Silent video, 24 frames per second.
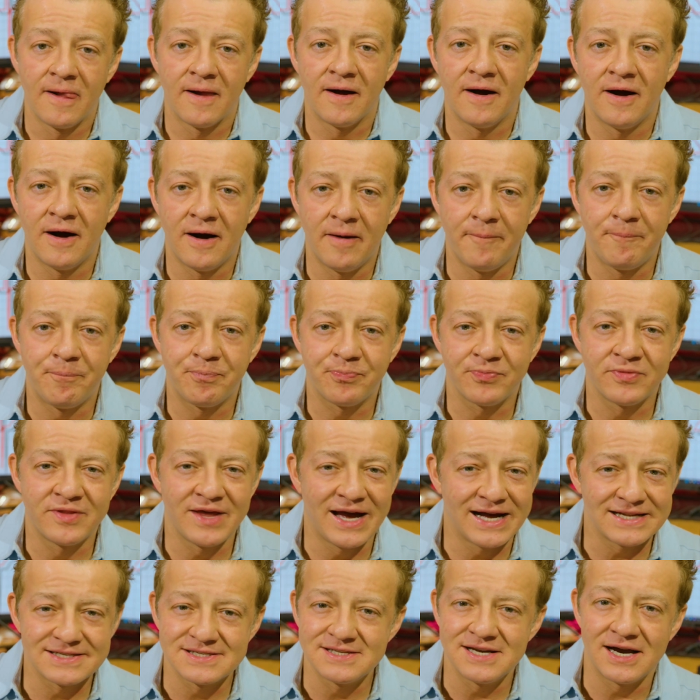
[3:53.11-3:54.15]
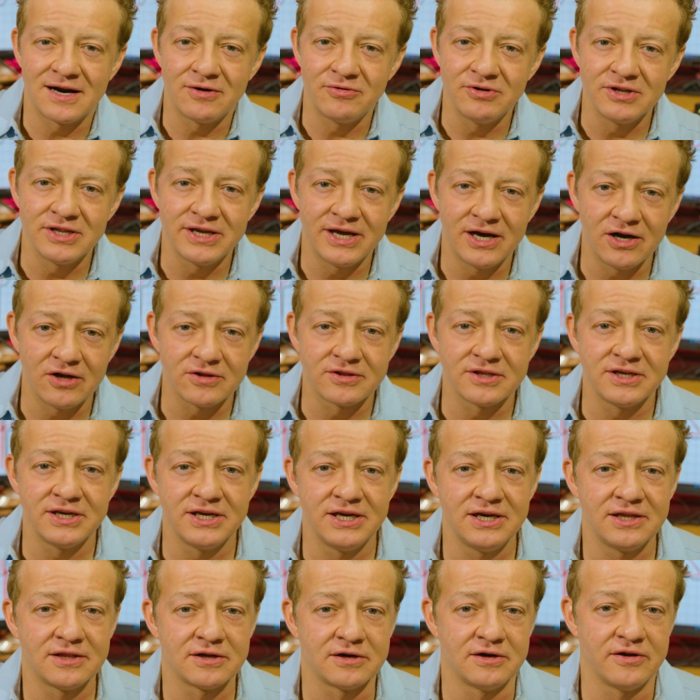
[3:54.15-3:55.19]
Um, that's not really healthy
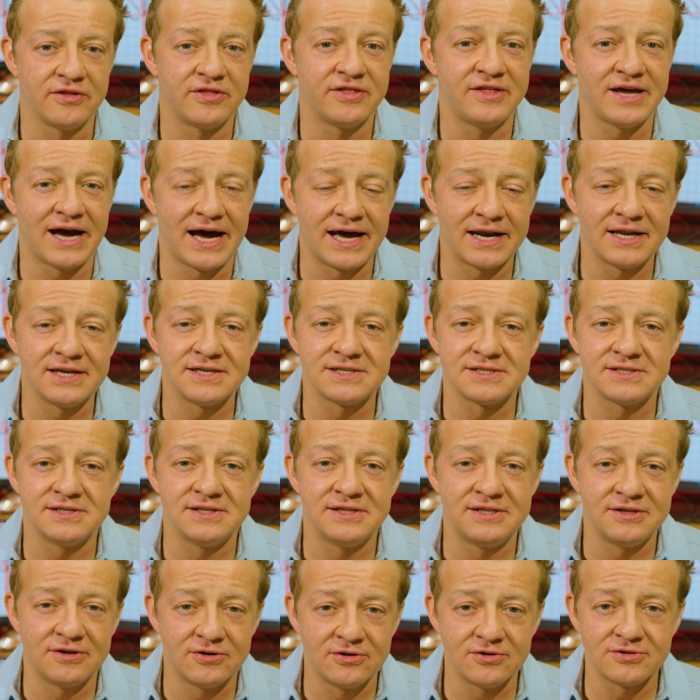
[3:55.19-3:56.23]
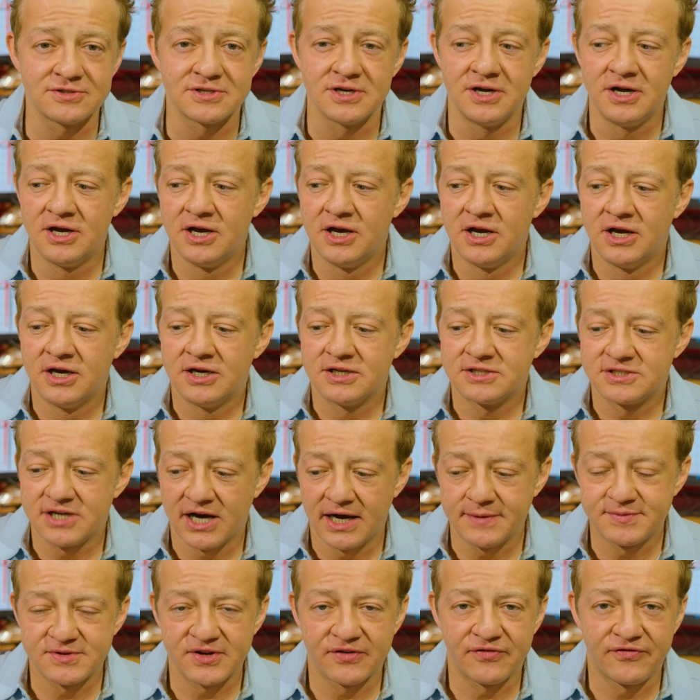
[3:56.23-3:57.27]
either. That is, those
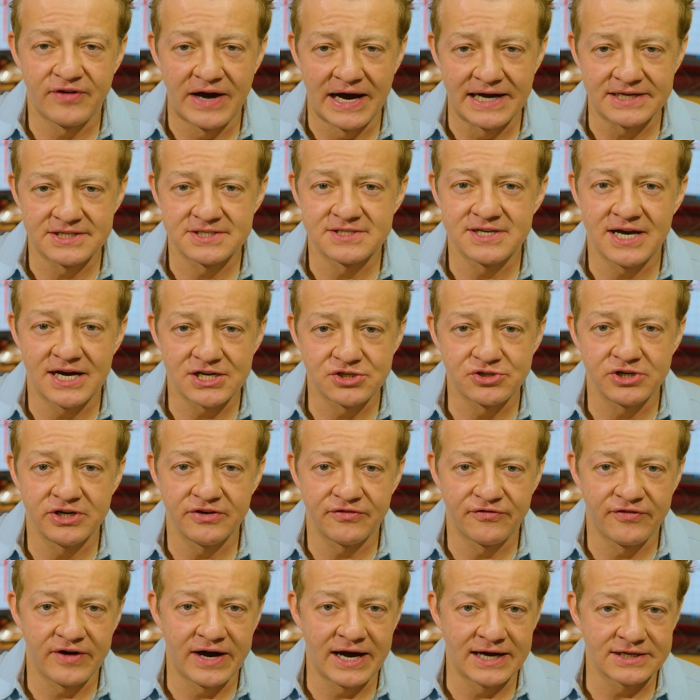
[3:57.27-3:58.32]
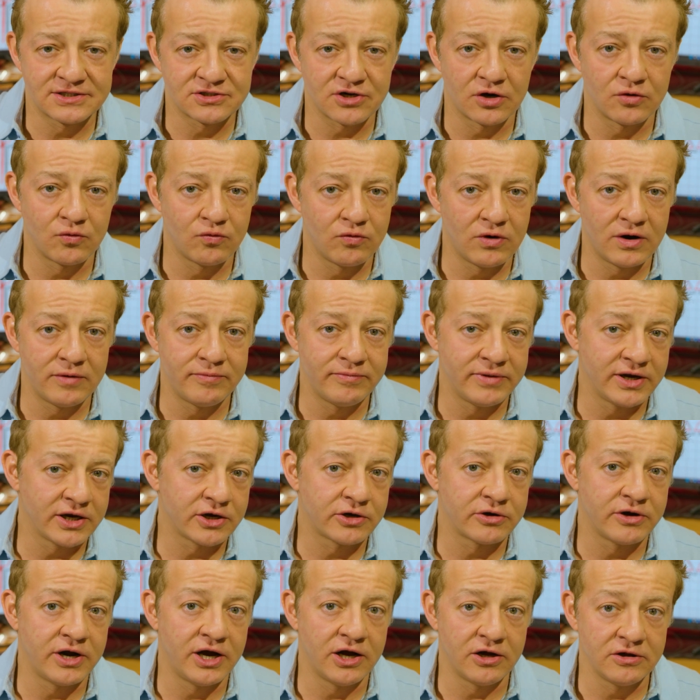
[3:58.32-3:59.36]
types of fats, saturated fats, are what
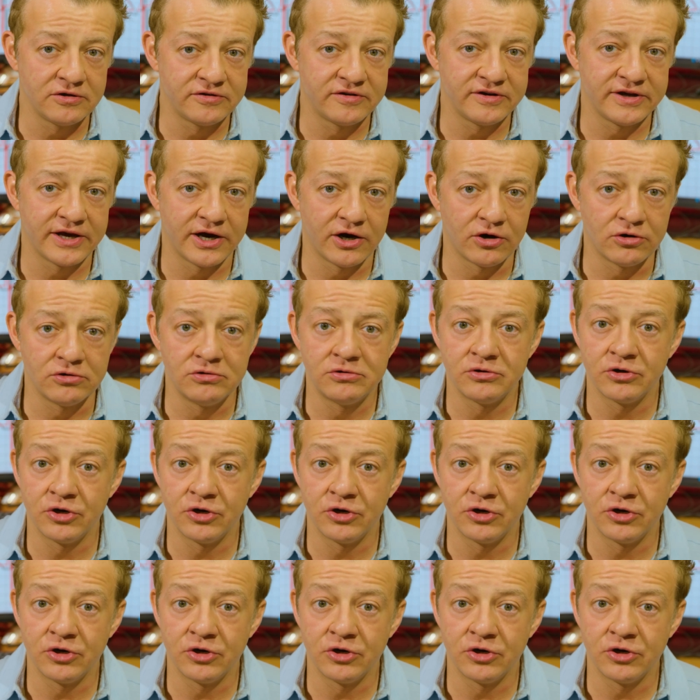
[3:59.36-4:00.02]
make your L D L